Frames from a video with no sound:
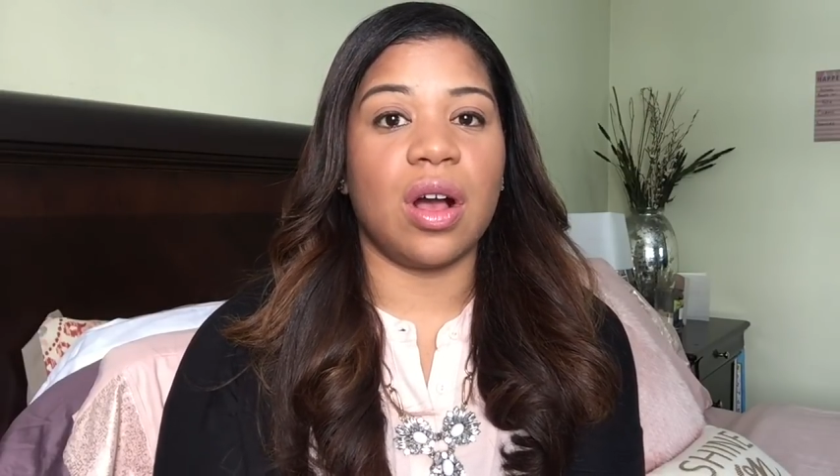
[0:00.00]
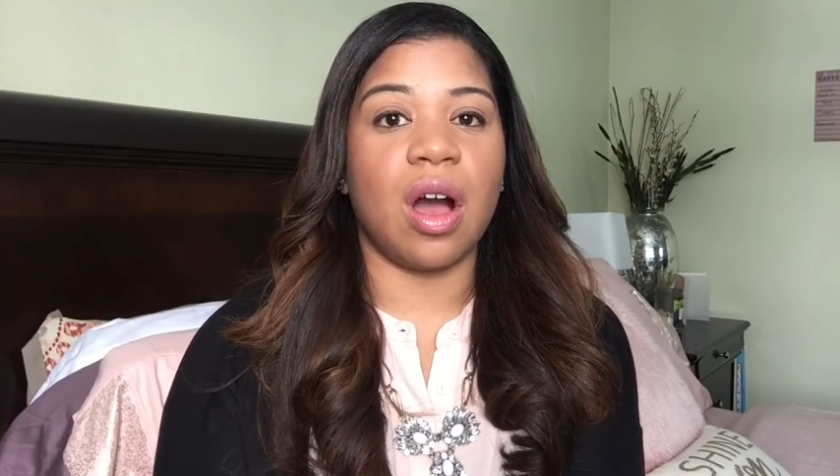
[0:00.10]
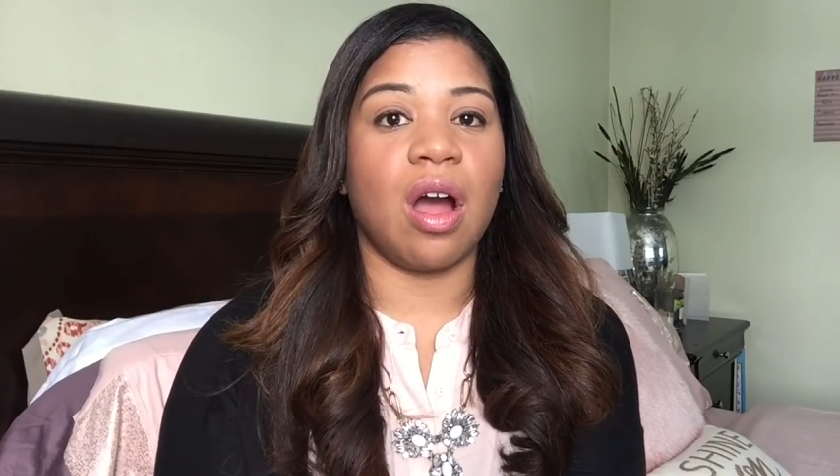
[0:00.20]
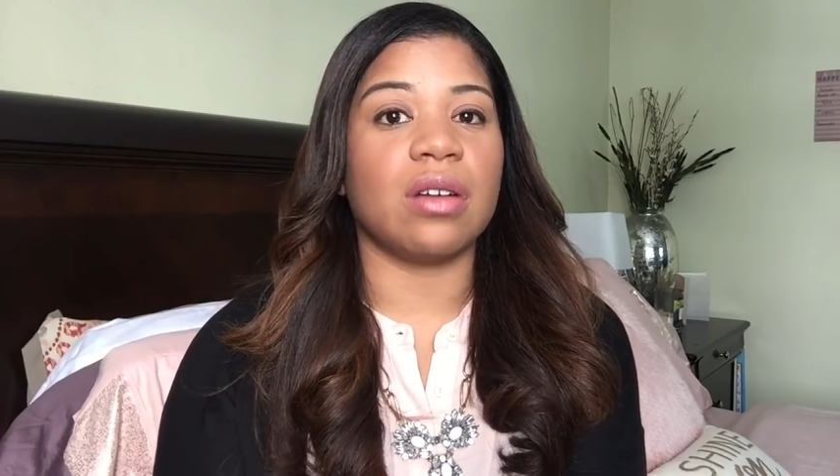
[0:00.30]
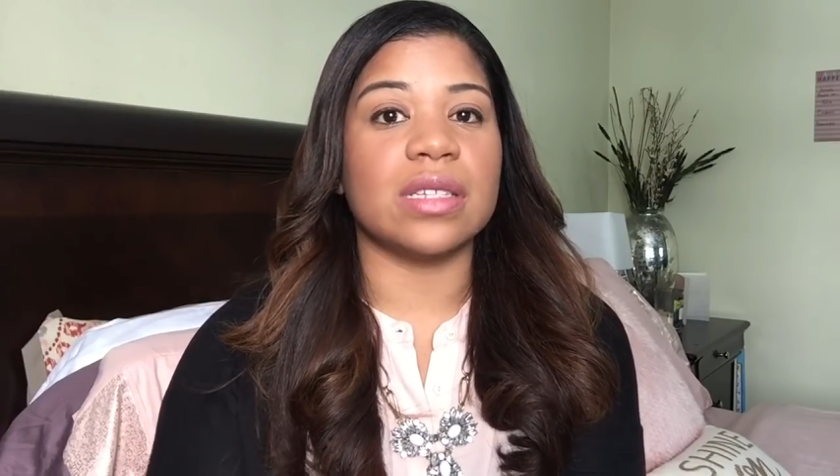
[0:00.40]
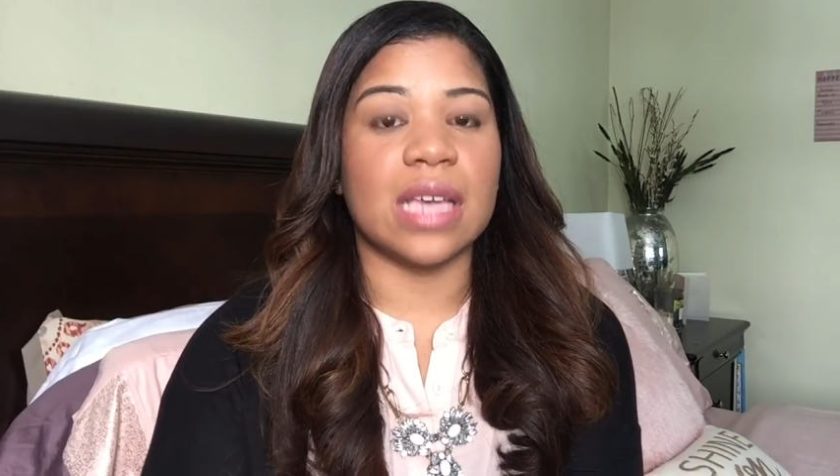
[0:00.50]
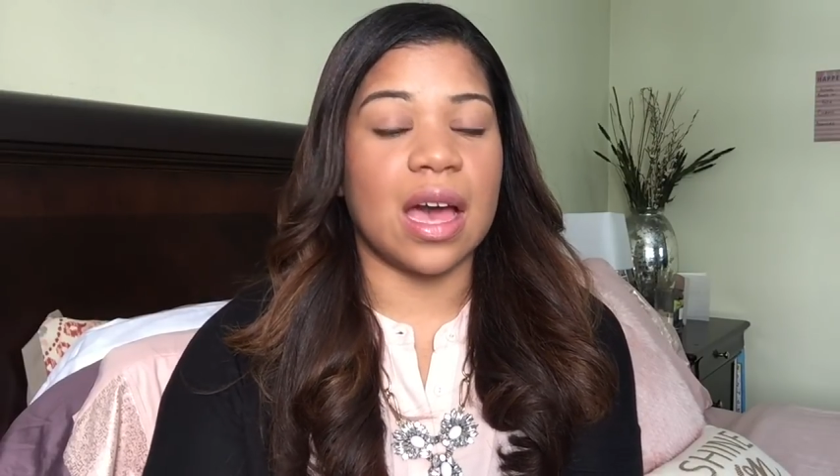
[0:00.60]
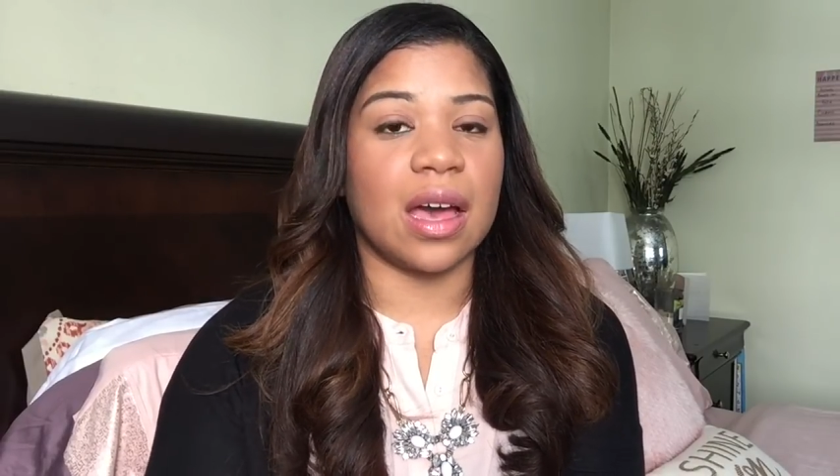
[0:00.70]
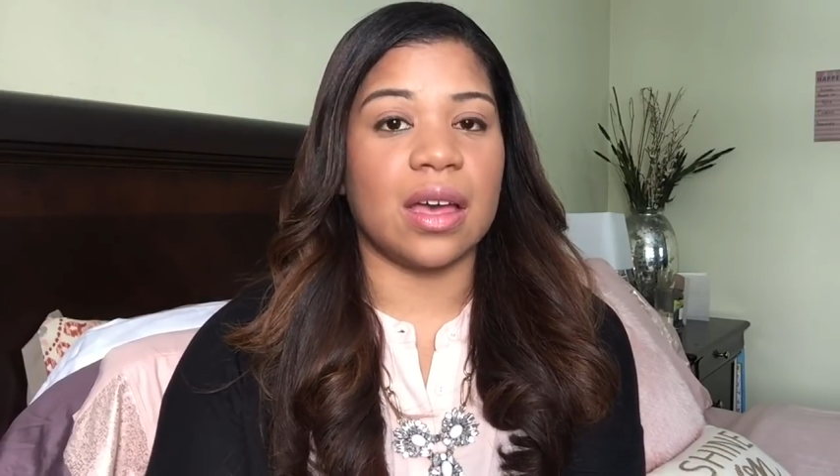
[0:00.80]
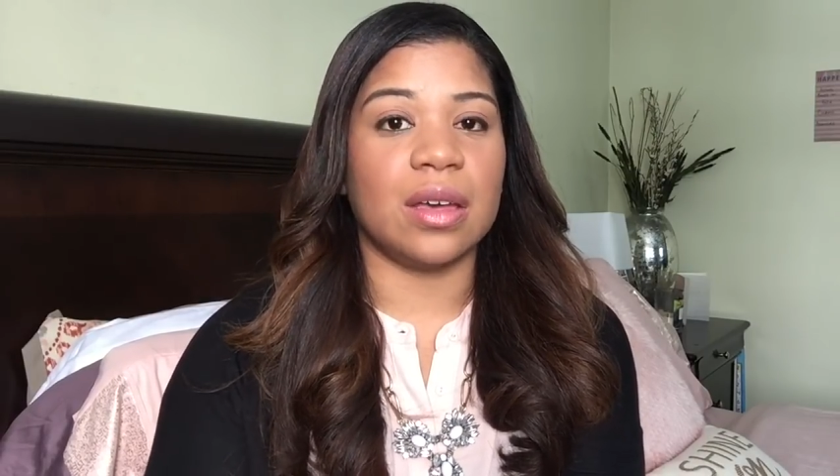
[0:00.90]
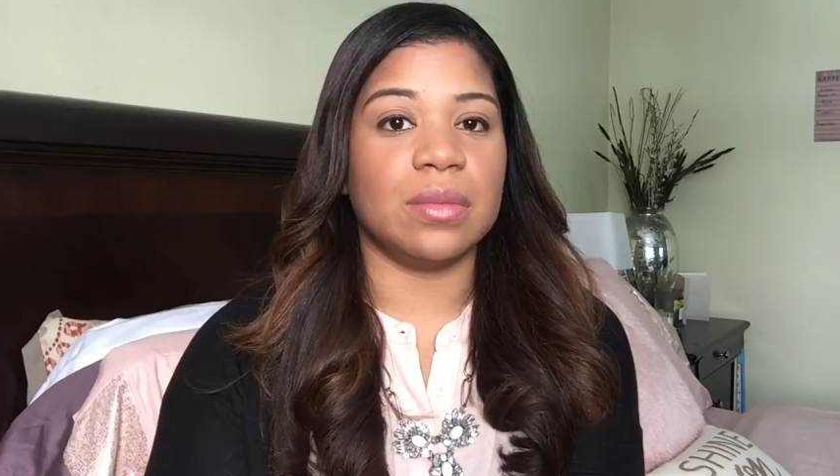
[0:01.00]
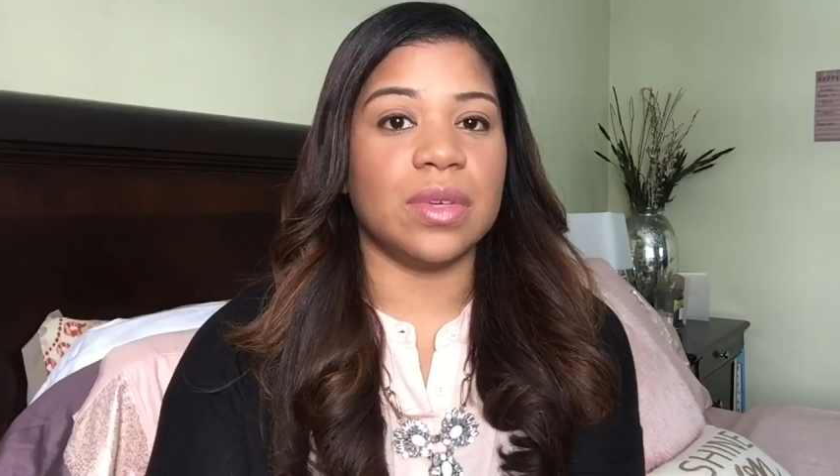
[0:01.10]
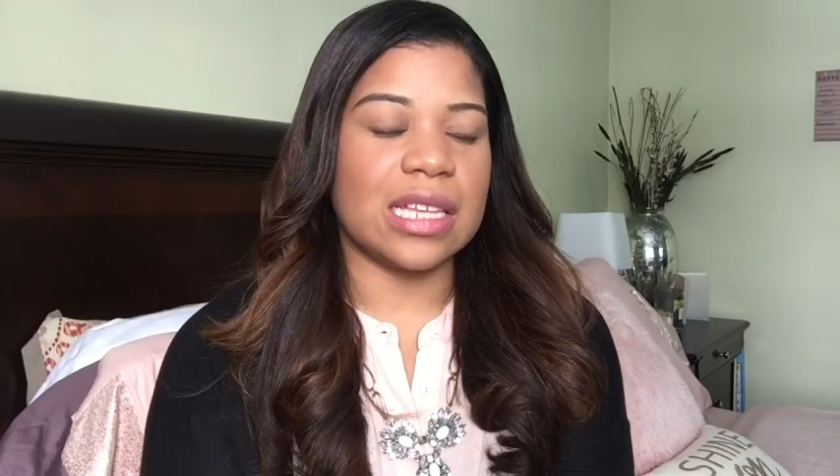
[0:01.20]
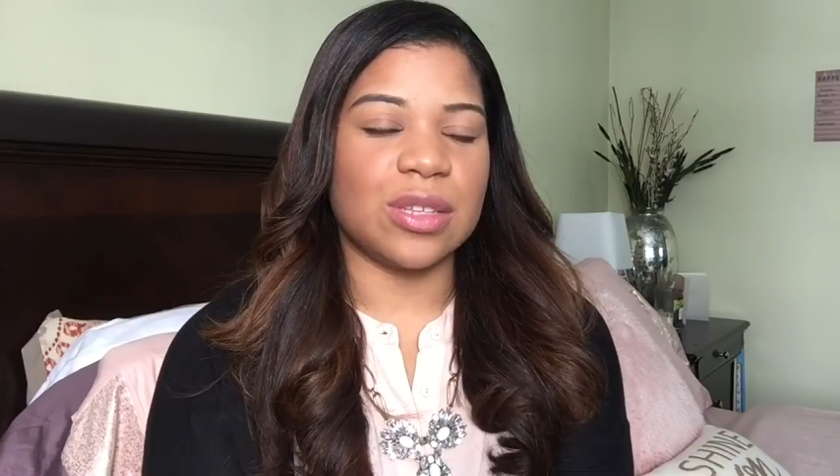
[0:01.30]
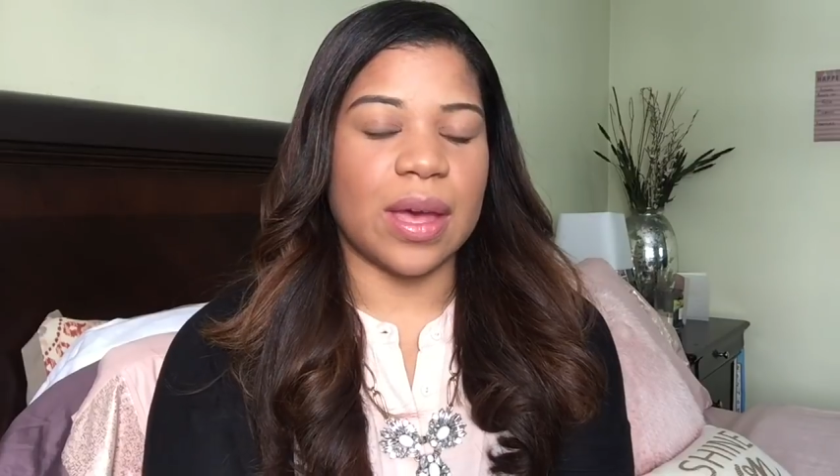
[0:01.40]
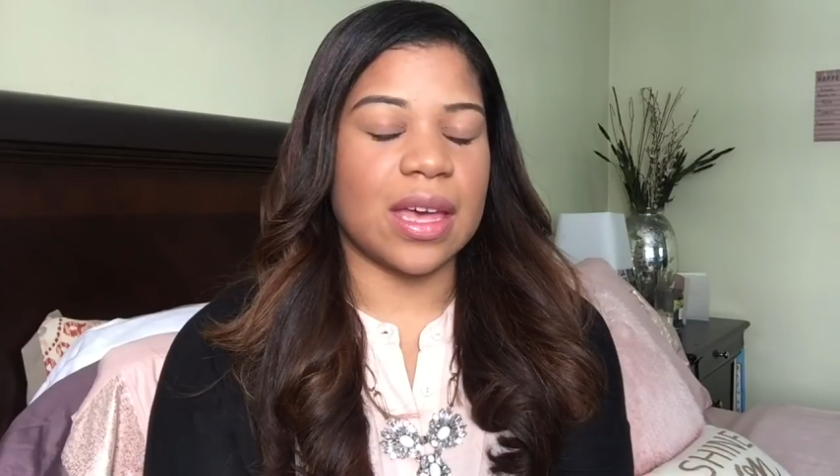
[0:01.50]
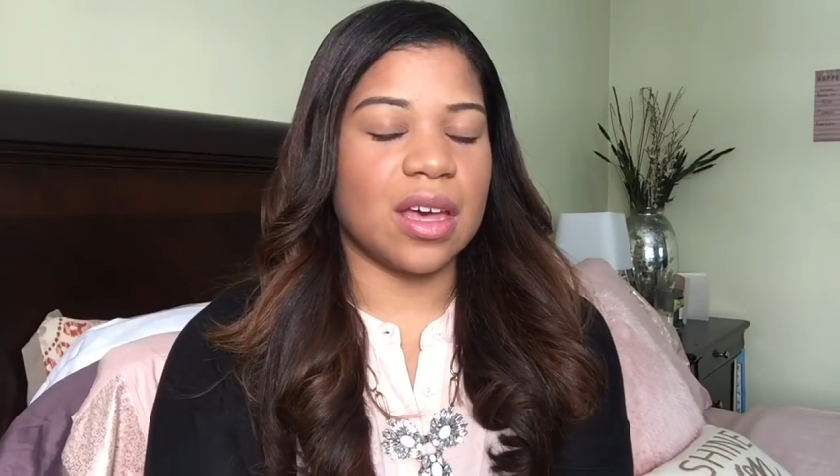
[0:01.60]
our time. And so I could